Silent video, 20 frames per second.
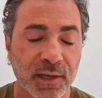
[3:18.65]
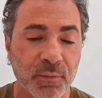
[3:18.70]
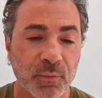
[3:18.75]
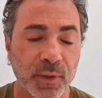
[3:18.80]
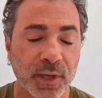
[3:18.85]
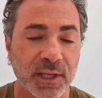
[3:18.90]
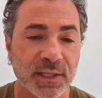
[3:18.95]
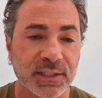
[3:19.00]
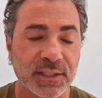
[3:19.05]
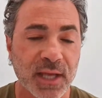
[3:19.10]
And
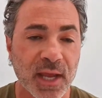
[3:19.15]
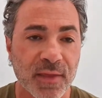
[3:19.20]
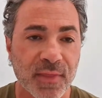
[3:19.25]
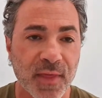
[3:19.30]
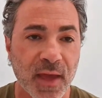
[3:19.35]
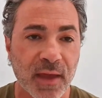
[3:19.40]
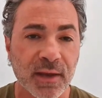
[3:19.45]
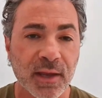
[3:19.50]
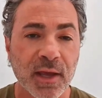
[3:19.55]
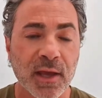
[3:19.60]
when I say
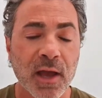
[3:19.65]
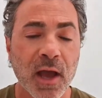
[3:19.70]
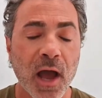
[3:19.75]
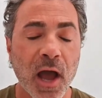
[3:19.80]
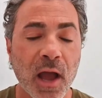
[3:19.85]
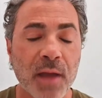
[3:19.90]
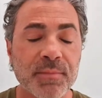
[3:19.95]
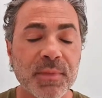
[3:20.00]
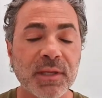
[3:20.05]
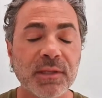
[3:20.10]
that,
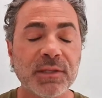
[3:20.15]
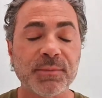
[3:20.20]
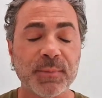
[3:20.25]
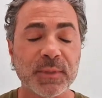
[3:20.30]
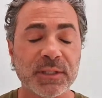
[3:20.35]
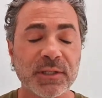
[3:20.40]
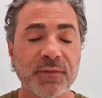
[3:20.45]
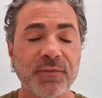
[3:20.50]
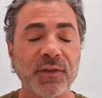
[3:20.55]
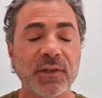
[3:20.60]
I mean
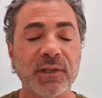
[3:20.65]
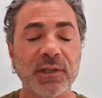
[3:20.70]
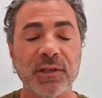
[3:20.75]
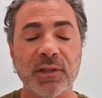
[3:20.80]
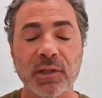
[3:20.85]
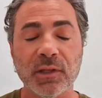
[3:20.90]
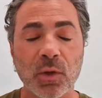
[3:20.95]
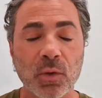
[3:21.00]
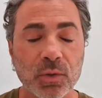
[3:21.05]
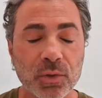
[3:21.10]
specifically
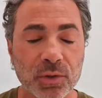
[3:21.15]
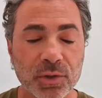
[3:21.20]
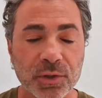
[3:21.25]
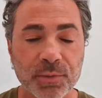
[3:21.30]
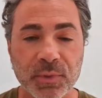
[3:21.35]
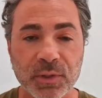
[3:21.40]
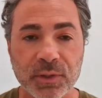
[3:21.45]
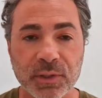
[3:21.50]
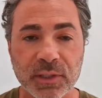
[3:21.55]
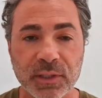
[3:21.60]
the local
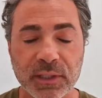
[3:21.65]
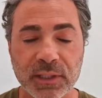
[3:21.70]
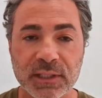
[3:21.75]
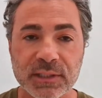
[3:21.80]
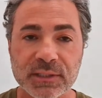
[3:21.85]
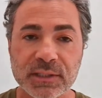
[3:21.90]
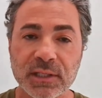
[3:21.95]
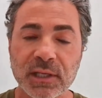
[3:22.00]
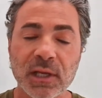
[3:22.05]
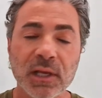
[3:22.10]

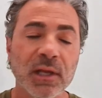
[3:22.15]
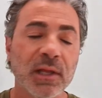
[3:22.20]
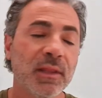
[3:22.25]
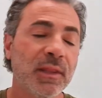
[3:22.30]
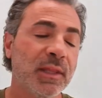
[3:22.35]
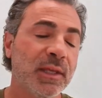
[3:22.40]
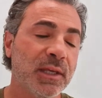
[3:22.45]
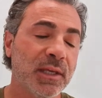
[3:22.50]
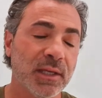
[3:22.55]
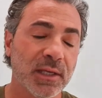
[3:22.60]
communities,
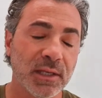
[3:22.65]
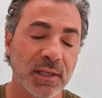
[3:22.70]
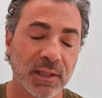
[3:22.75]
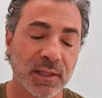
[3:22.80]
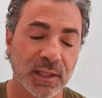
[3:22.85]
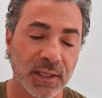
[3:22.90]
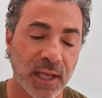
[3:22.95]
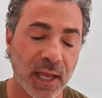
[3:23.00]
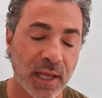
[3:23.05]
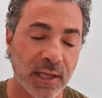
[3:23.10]
the
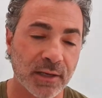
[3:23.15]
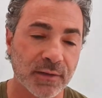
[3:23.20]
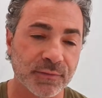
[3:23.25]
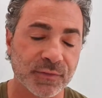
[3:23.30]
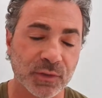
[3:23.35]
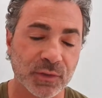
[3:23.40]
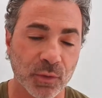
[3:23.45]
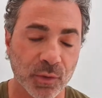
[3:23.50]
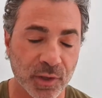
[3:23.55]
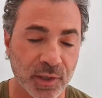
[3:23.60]

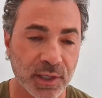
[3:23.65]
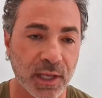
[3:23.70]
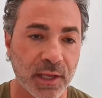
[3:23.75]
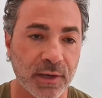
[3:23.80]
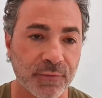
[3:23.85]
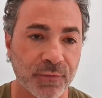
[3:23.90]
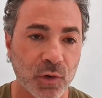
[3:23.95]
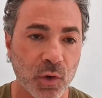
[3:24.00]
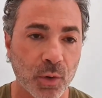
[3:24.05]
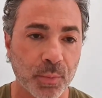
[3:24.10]
natives or the
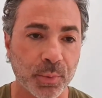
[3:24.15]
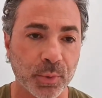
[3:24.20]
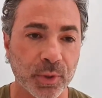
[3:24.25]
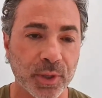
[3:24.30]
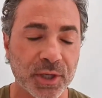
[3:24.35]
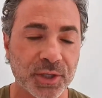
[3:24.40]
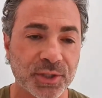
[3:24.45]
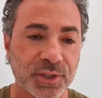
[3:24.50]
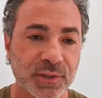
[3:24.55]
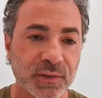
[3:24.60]
native
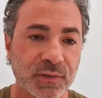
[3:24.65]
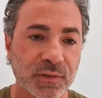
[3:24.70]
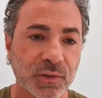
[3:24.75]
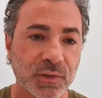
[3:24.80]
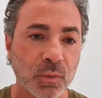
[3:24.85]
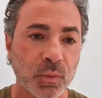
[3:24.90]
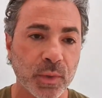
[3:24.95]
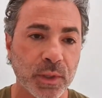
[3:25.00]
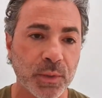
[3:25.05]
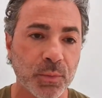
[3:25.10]
corporations.
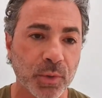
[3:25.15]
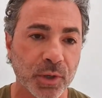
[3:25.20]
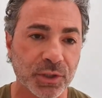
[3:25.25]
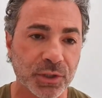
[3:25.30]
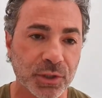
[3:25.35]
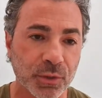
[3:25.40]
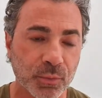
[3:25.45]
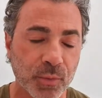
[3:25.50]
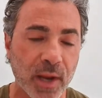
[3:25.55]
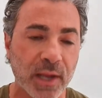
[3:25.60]
So we work
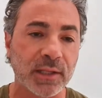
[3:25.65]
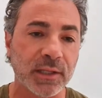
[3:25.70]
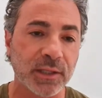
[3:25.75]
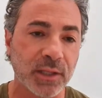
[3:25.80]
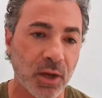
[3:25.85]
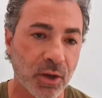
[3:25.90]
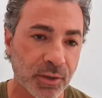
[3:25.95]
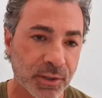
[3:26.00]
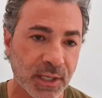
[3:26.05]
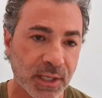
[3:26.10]
directly
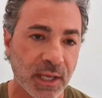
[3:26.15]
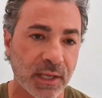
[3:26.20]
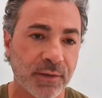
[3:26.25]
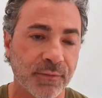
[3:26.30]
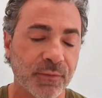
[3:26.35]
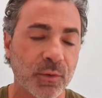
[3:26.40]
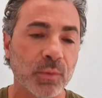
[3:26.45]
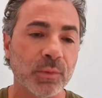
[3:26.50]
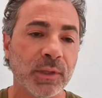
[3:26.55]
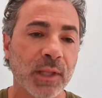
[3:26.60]
on
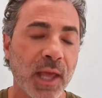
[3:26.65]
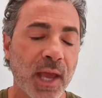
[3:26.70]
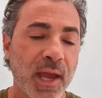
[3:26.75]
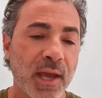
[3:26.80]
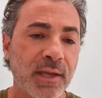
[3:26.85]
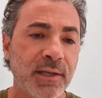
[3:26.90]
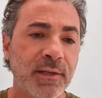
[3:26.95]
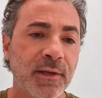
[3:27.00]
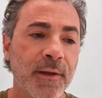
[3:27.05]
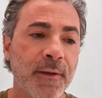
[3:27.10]
native owned
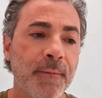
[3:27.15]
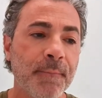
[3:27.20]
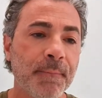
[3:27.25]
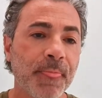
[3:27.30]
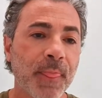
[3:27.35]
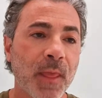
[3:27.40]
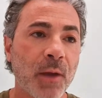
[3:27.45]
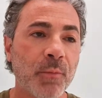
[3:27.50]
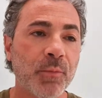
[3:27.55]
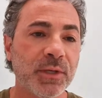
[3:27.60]
land,
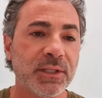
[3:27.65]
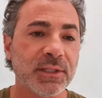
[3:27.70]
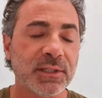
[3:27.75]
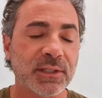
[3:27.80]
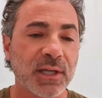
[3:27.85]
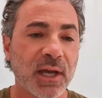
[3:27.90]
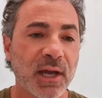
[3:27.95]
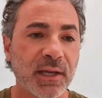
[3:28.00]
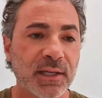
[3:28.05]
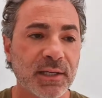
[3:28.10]
and we
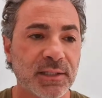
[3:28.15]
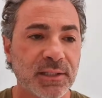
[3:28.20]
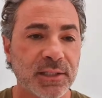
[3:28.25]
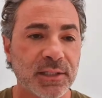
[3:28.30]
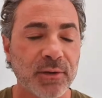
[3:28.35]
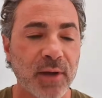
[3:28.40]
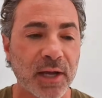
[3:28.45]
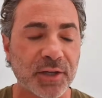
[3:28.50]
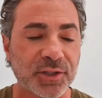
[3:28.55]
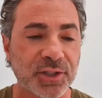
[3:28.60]
decided
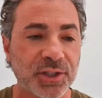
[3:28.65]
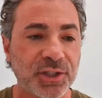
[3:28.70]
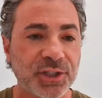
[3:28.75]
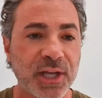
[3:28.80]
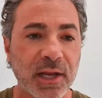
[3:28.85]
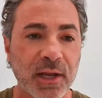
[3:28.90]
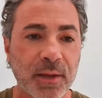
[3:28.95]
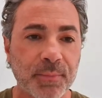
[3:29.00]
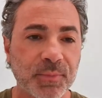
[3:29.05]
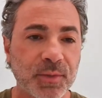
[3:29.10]
to actually
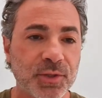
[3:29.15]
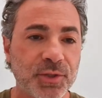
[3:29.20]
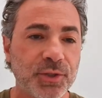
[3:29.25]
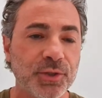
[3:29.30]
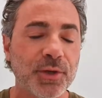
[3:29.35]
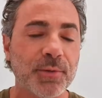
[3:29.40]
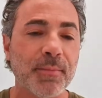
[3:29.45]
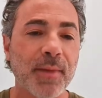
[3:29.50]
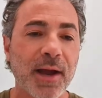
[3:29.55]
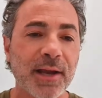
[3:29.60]
shake up the
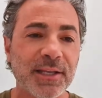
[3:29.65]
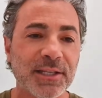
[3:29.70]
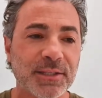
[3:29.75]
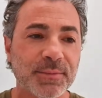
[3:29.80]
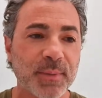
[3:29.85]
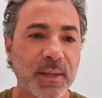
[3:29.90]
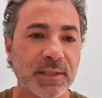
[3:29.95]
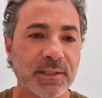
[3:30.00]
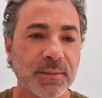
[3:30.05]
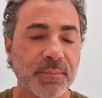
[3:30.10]
junior mining
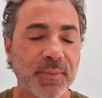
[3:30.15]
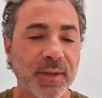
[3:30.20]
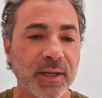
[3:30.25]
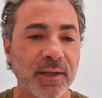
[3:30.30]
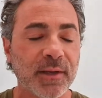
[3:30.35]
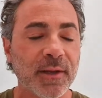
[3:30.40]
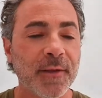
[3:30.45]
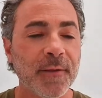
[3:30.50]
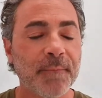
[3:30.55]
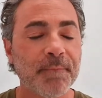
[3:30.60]
space a
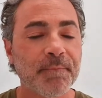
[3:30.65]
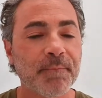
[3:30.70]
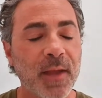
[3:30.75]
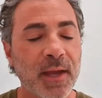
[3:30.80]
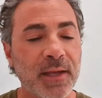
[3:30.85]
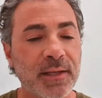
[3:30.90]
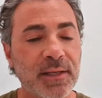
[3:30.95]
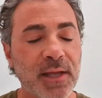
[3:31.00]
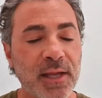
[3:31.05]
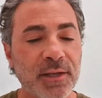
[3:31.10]
bit
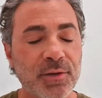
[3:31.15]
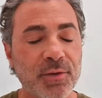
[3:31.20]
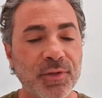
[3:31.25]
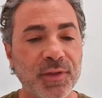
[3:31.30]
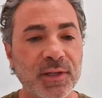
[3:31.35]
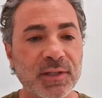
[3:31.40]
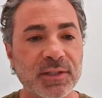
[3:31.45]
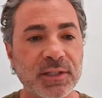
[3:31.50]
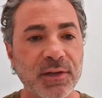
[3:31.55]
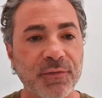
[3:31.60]
and do
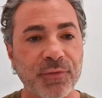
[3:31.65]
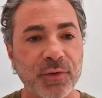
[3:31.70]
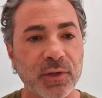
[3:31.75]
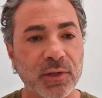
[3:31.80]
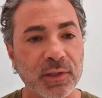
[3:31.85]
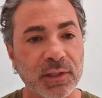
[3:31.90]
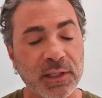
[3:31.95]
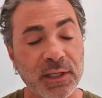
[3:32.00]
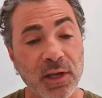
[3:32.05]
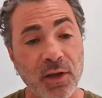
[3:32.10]
things
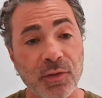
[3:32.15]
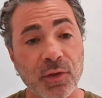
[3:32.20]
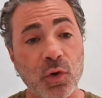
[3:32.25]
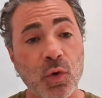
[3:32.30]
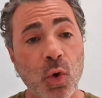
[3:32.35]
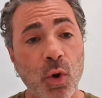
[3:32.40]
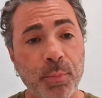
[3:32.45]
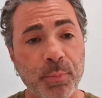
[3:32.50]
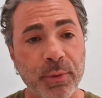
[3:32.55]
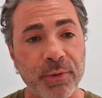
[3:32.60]
differently on the
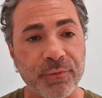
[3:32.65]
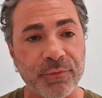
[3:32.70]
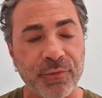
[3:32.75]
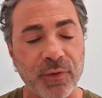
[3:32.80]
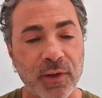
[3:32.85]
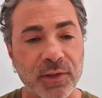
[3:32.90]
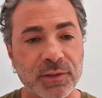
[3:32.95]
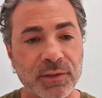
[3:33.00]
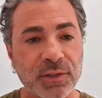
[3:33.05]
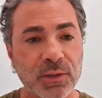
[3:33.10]
corporate
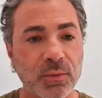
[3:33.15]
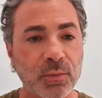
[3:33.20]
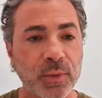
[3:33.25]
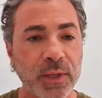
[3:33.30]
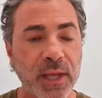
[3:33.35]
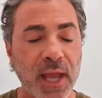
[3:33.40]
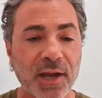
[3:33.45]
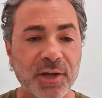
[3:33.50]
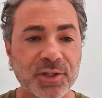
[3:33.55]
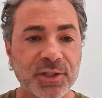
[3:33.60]
front. So
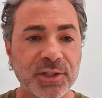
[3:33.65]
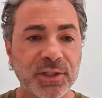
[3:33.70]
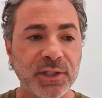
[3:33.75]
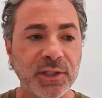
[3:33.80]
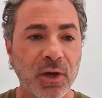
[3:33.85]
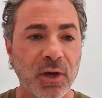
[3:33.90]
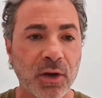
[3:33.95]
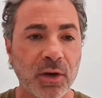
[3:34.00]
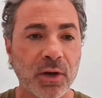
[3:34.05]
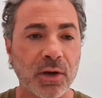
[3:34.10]
we
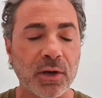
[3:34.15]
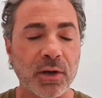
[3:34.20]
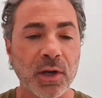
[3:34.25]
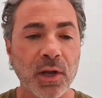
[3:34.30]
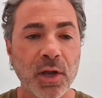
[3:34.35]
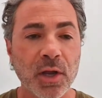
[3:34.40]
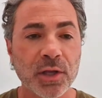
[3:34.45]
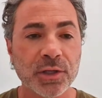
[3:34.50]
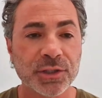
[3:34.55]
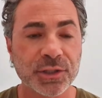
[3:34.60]
actually are
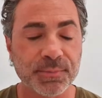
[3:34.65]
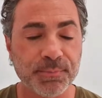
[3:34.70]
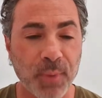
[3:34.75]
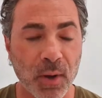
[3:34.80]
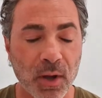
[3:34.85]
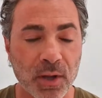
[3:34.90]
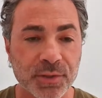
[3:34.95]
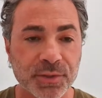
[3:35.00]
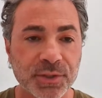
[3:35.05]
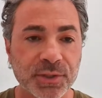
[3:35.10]

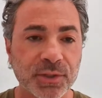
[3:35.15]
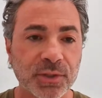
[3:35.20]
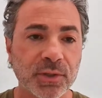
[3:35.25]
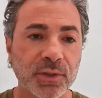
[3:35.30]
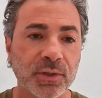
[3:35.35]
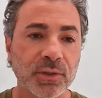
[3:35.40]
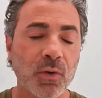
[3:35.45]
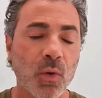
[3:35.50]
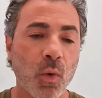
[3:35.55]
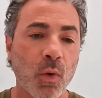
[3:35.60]

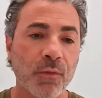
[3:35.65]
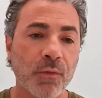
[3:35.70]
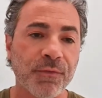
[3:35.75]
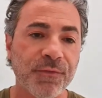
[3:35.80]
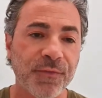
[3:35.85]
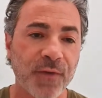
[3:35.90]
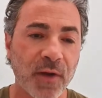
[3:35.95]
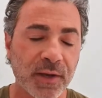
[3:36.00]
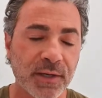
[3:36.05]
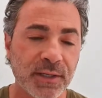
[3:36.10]
sponsored or
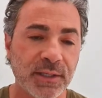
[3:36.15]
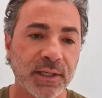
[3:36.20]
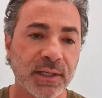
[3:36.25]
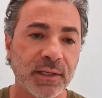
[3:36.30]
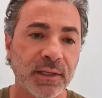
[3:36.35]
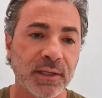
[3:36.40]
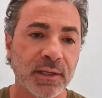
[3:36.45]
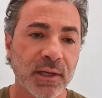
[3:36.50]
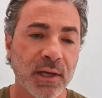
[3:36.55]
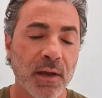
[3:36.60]

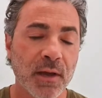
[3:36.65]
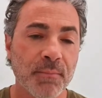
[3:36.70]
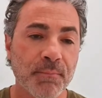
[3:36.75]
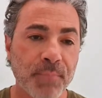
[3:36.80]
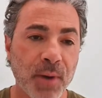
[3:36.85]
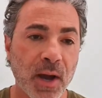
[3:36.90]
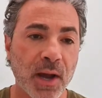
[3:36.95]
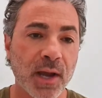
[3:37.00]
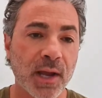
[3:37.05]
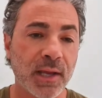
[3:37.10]
funded
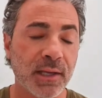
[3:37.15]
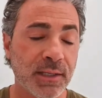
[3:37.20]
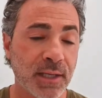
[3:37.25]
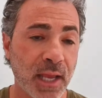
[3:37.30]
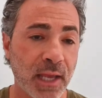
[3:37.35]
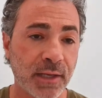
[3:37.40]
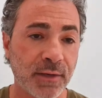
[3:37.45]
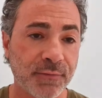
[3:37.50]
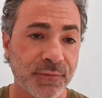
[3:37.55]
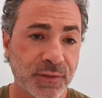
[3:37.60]
by
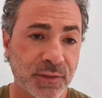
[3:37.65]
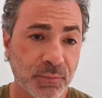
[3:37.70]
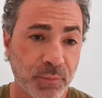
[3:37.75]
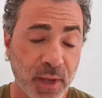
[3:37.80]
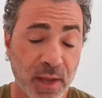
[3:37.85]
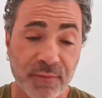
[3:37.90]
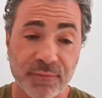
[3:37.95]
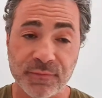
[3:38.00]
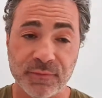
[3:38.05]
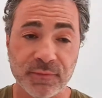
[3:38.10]
natives. So we
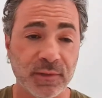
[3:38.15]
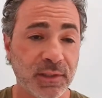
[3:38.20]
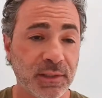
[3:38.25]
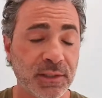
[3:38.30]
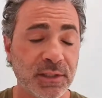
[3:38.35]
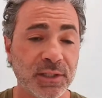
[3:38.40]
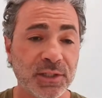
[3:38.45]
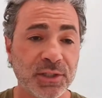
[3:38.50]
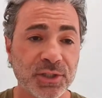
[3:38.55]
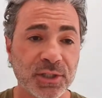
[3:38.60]
have
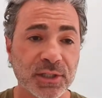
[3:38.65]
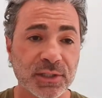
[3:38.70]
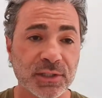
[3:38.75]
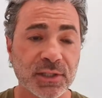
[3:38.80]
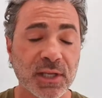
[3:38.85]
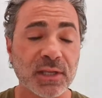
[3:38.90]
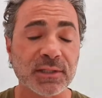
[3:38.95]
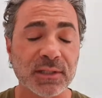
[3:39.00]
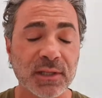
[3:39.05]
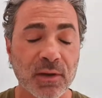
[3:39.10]
indigenous
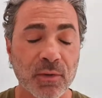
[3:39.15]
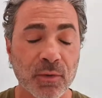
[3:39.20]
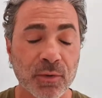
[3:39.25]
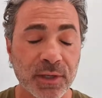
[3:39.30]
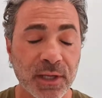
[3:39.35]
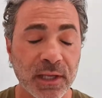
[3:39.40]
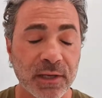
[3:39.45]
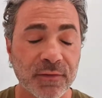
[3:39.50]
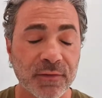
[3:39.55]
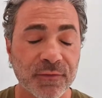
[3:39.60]
as or
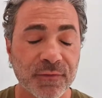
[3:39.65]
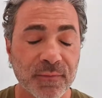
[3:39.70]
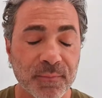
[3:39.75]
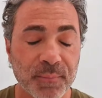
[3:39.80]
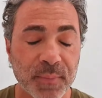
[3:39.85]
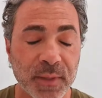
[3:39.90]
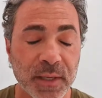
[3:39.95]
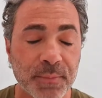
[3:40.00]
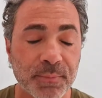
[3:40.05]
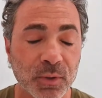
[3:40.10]
native
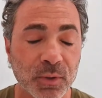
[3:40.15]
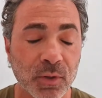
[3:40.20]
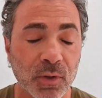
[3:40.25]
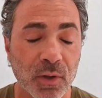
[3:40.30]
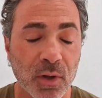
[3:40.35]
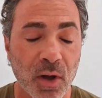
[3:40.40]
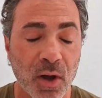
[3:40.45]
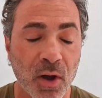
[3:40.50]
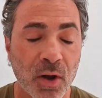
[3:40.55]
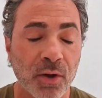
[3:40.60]

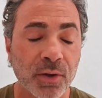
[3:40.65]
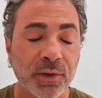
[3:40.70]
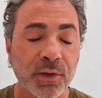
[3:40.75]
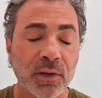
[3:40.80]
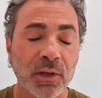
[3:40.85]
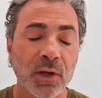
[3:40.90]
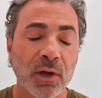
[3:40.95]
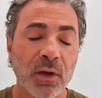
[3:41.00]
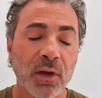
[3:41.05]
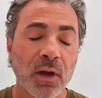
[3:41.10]
people on
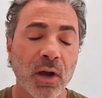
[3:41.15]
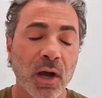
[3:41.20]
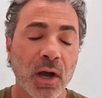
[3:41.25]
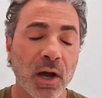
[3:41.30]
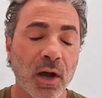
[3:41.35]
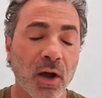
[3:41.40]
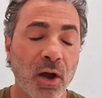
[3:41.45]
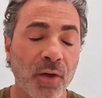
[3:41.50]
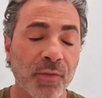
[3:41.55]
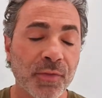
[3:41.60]

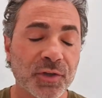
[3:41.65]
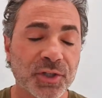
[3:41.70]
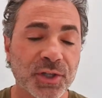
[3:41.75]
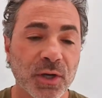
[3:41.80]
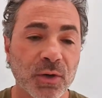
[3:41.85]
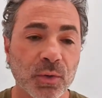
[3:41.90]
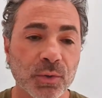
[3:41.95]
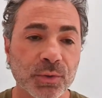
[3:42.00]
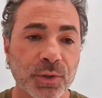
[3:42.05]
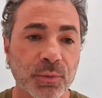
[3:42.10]
the
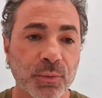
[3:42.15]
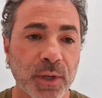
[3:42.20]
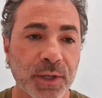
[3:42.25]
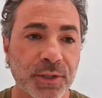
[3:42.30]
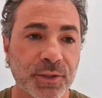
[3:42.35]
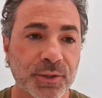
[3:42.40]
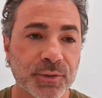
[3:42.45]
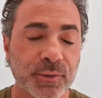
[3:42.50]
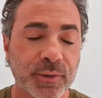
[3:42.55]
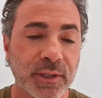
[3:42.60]
shareholder
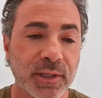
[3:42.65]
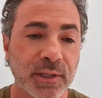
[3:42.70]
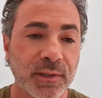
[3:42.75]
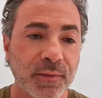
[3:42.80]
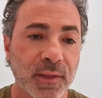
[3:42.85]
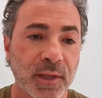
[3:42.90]
registry.